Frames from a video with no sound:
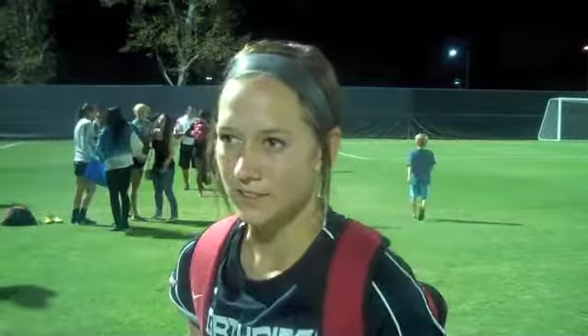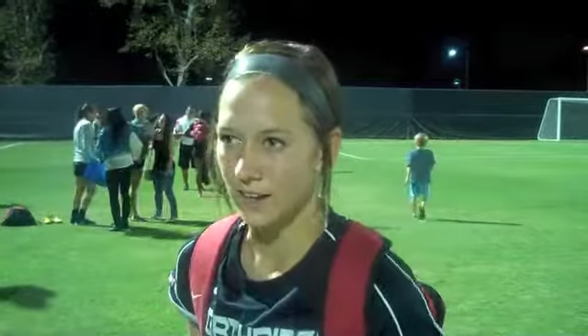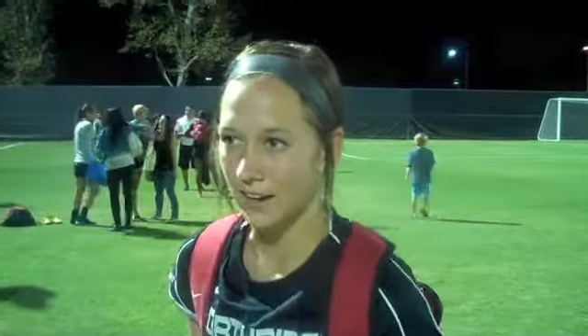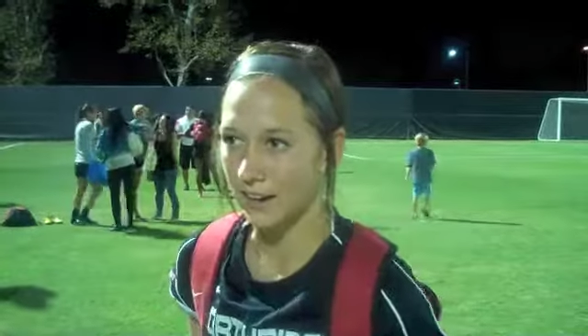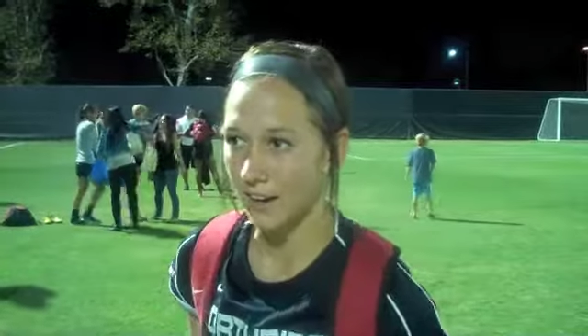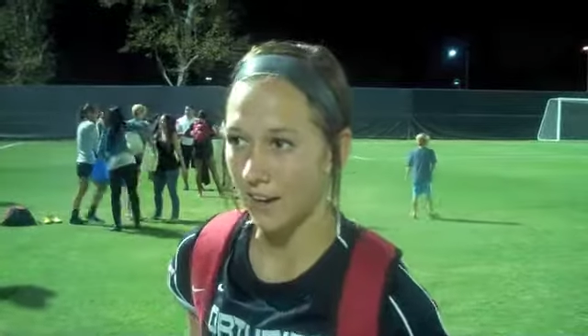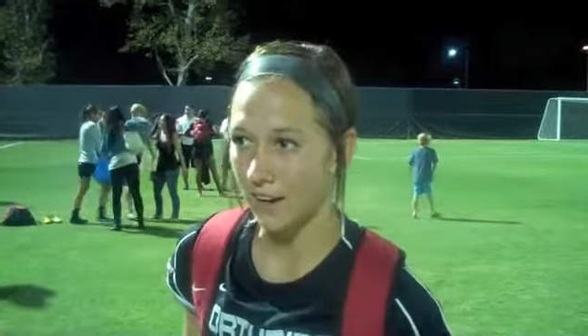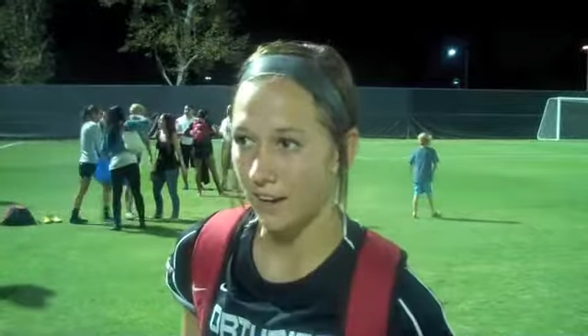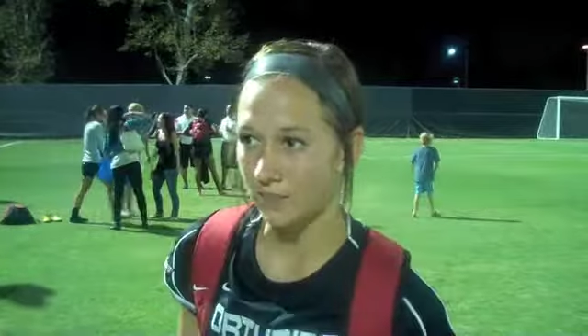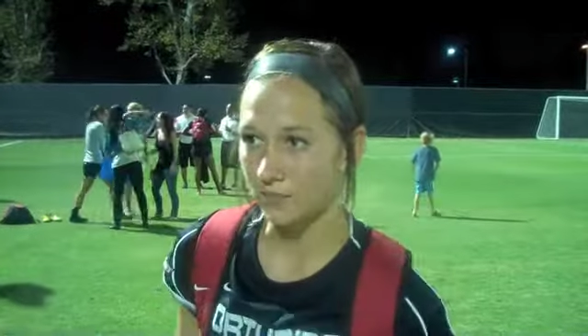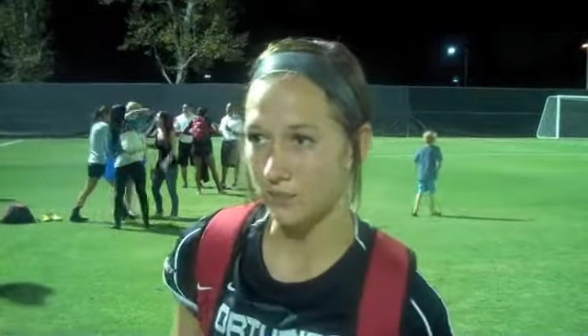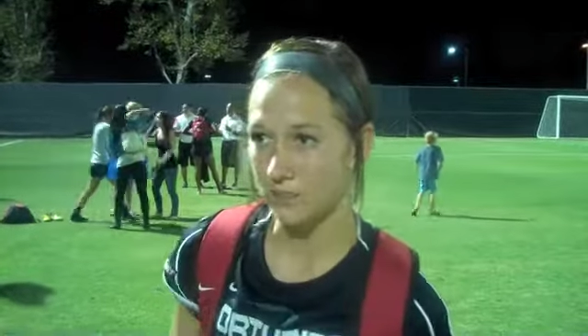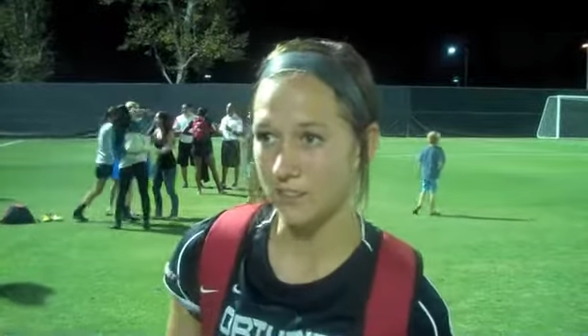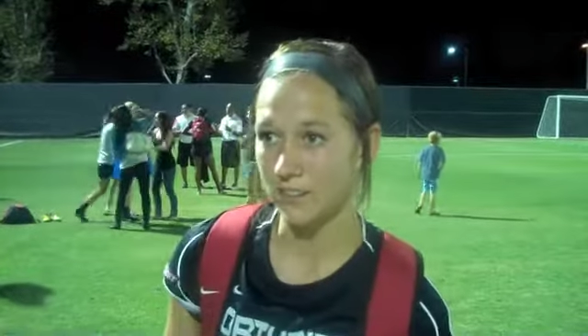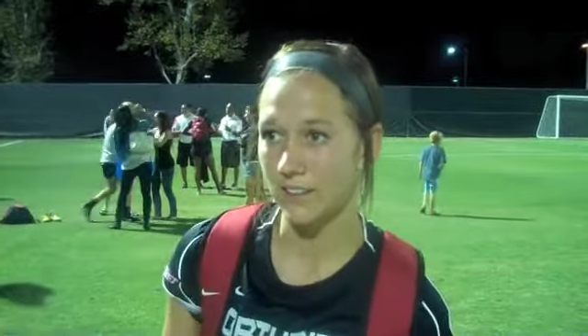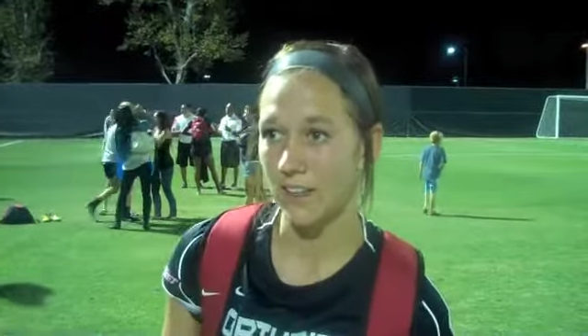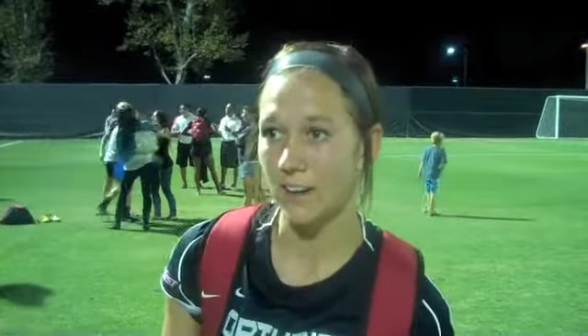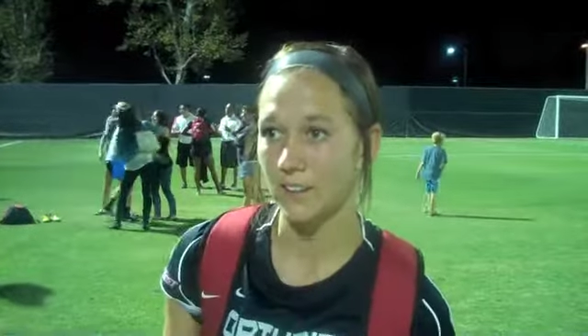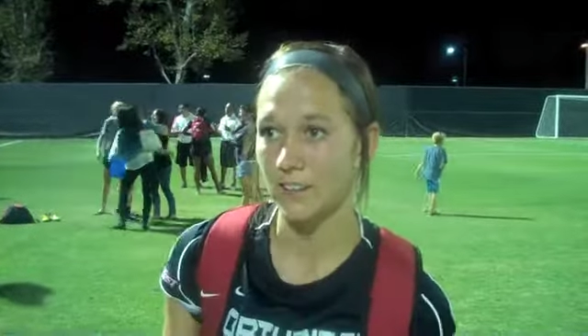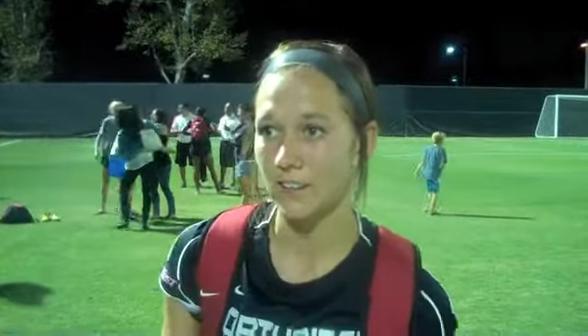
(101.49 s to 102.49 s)
and I got
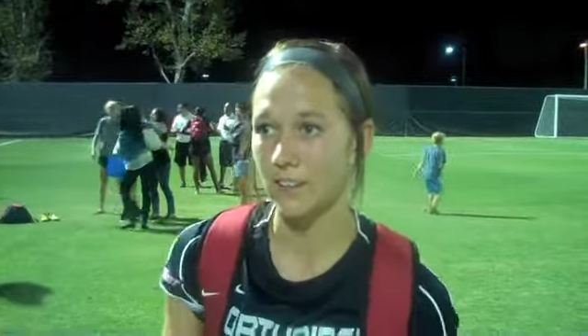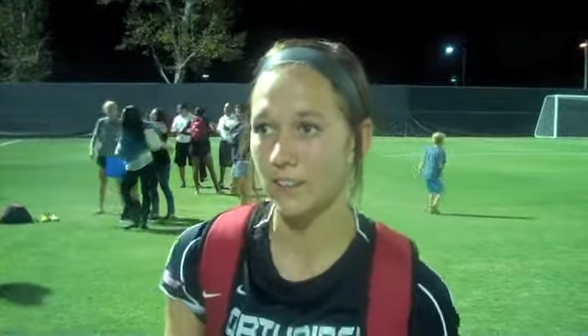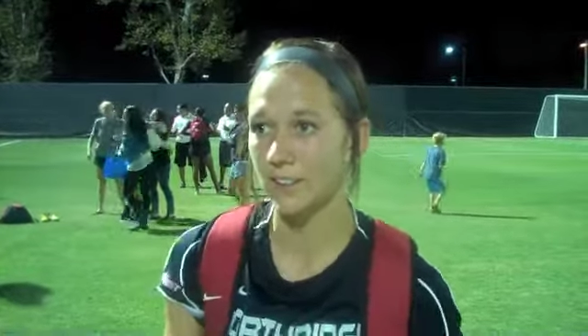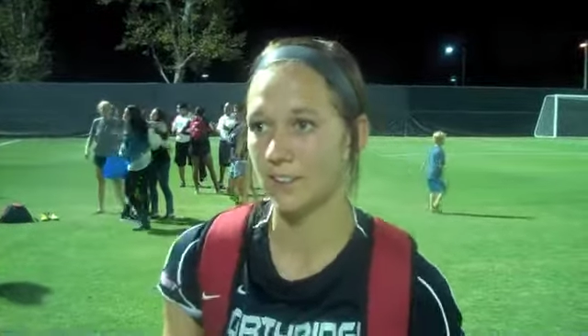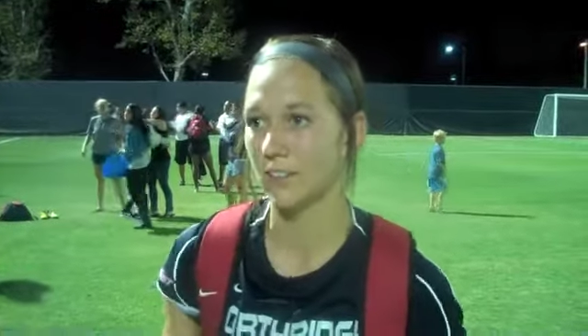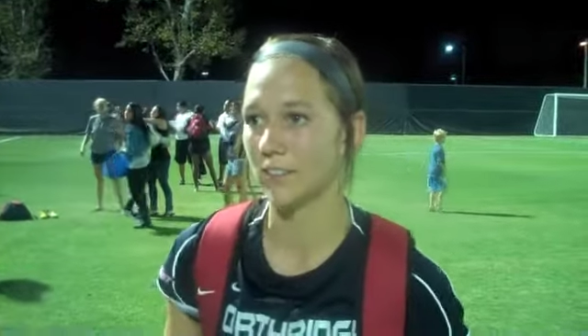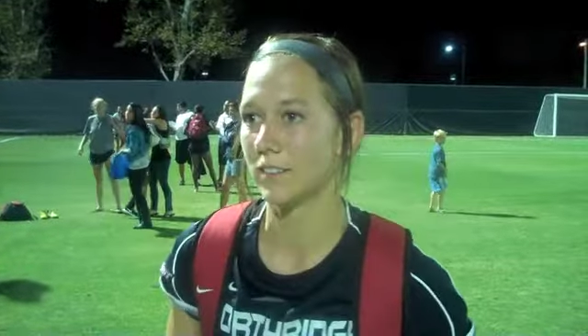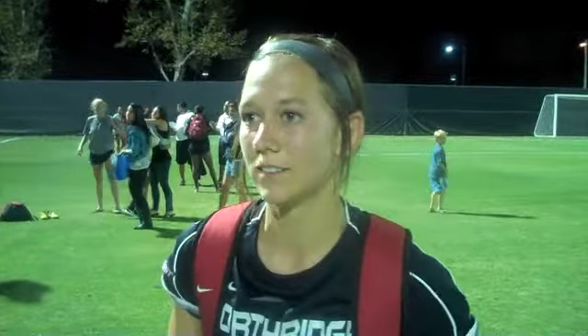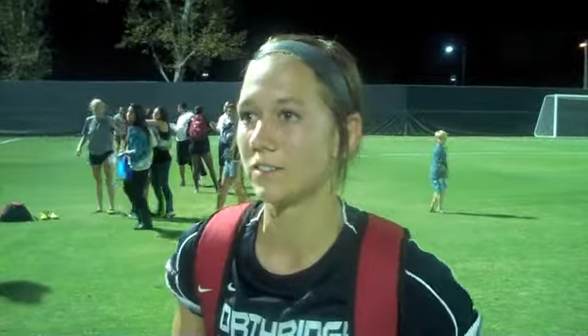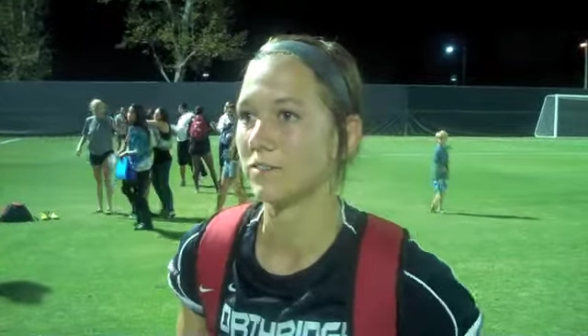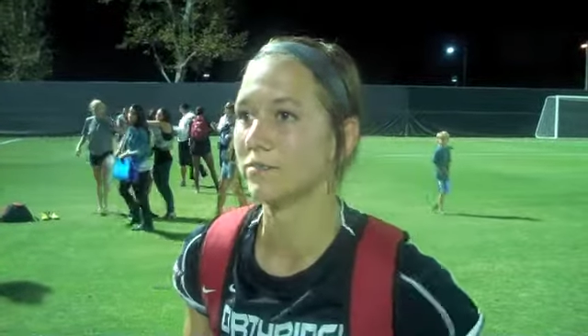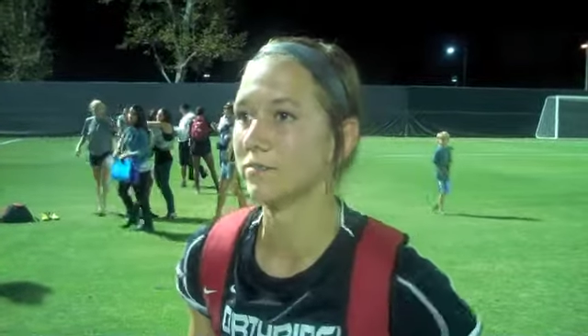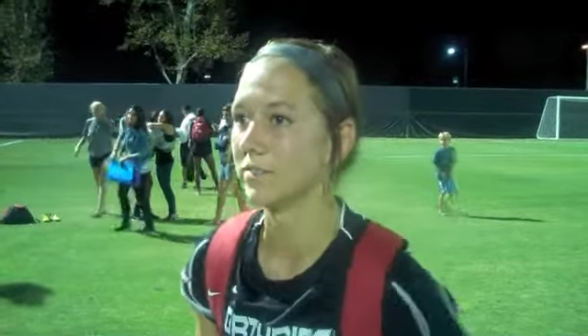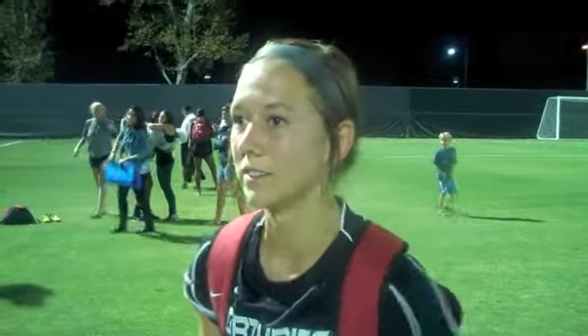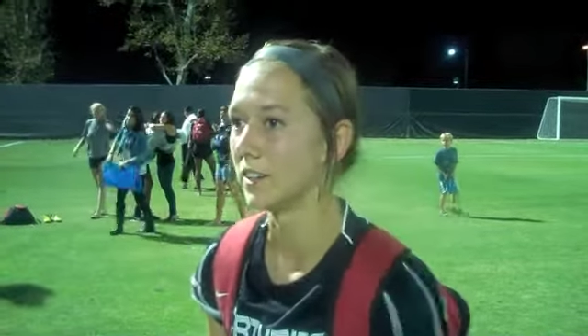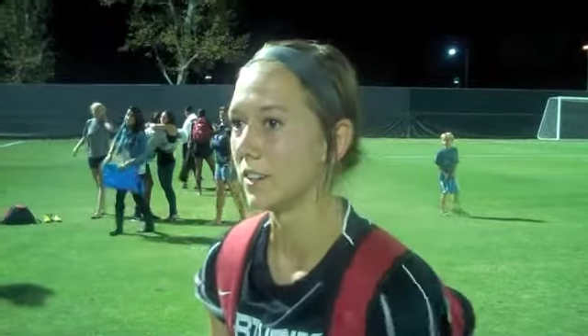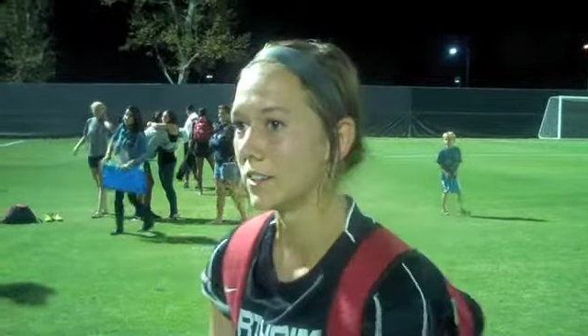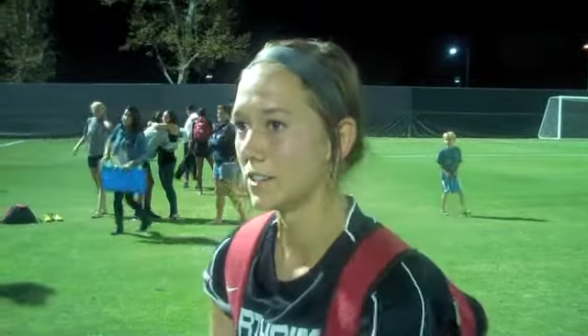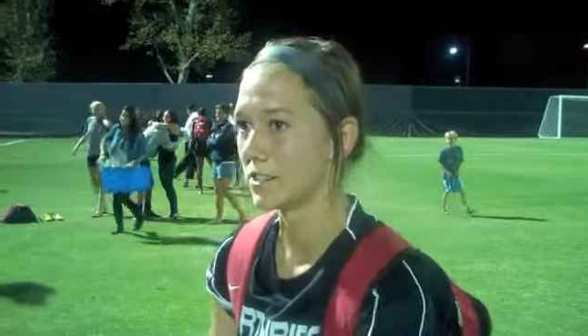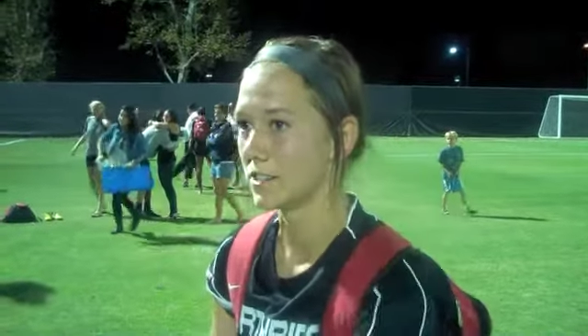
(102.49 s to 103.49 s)
really lucky and
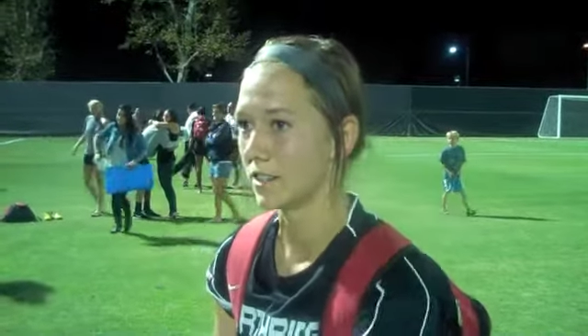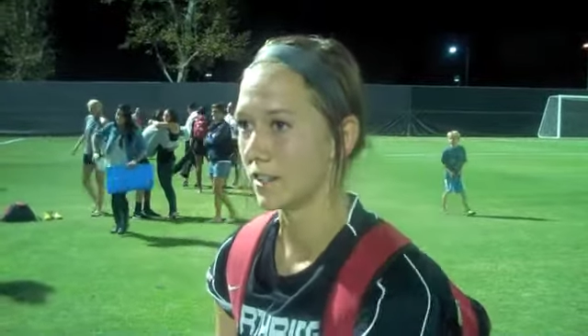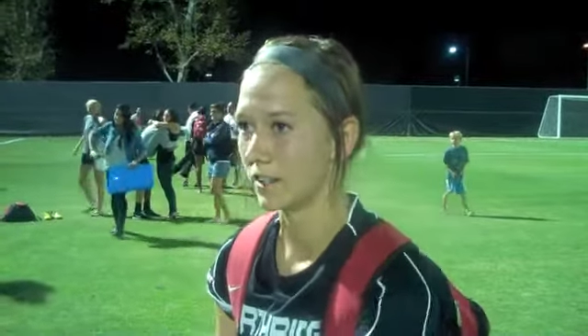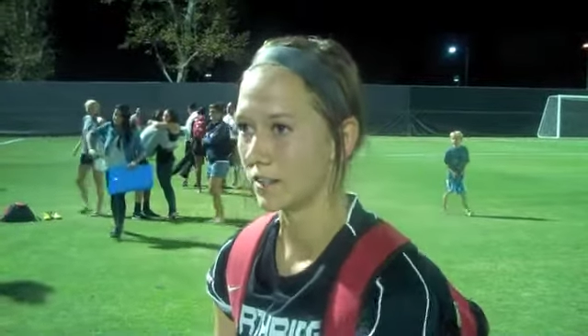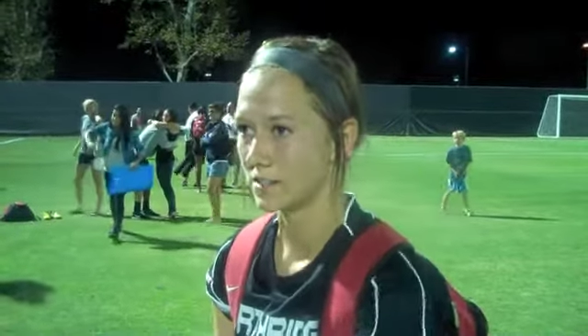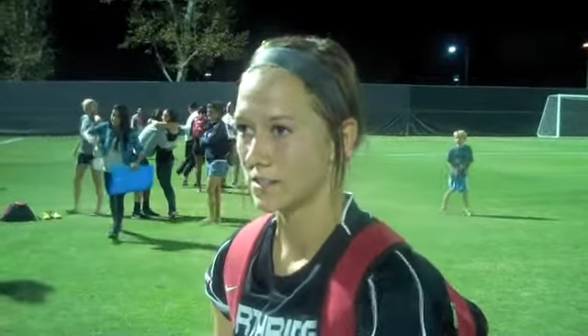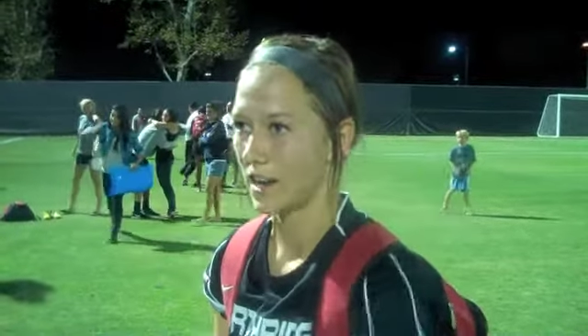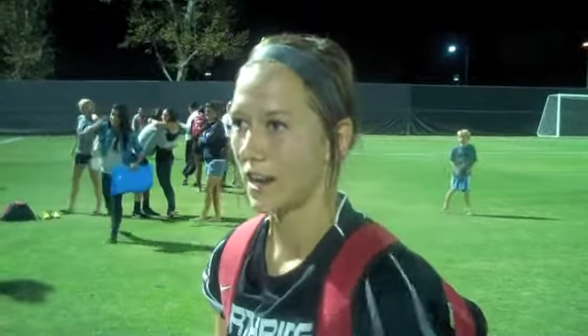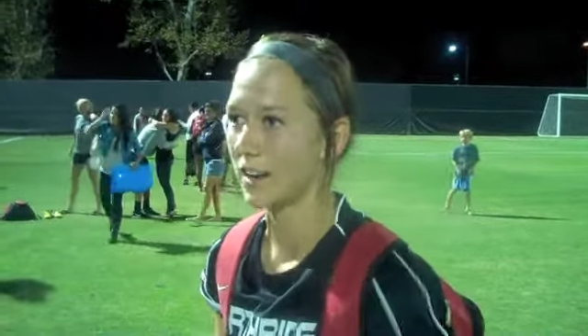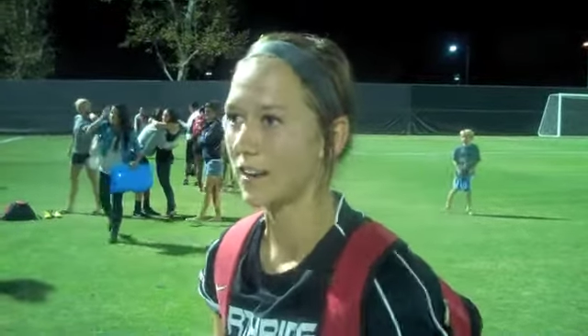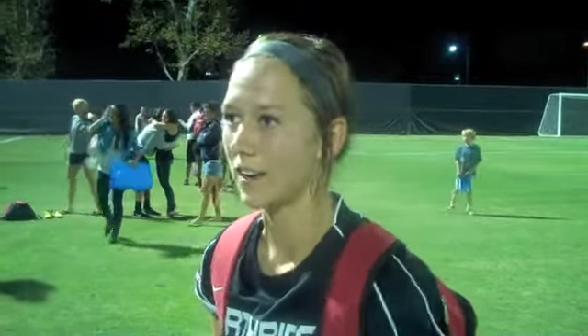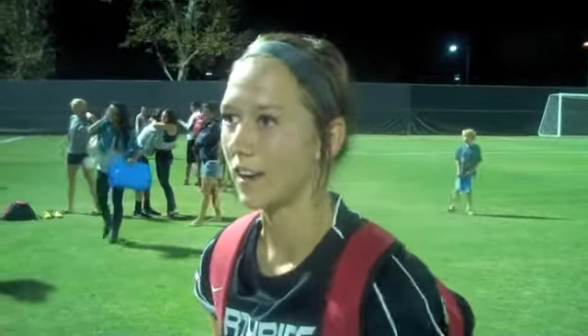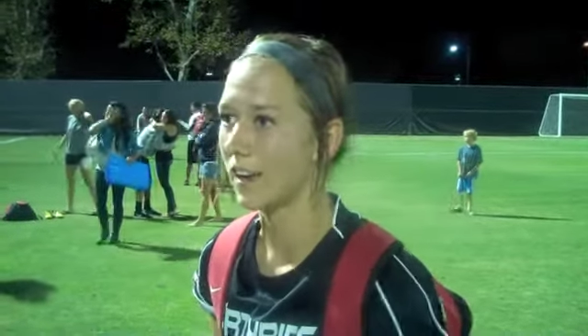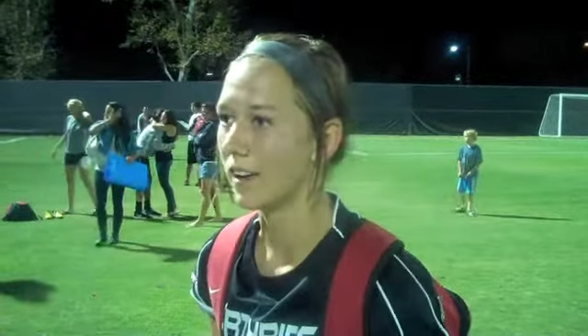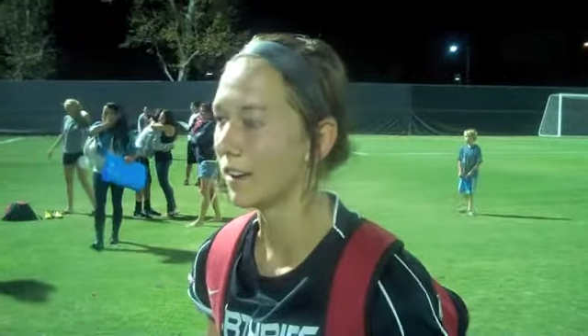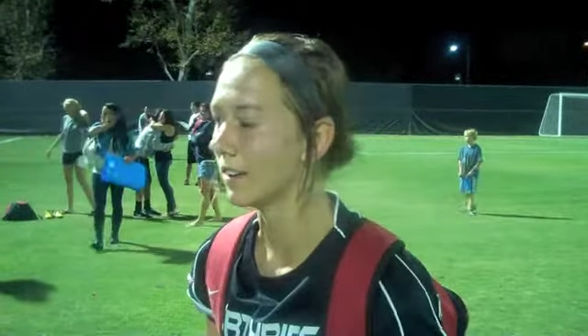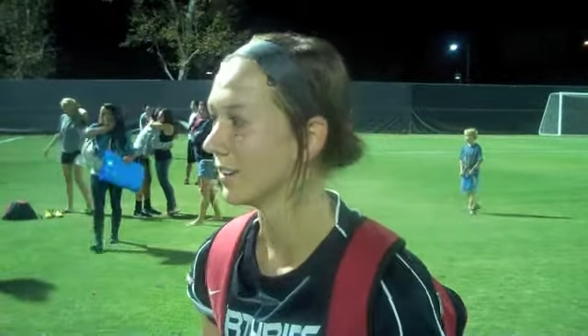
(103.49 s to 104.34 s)
pierced it side note.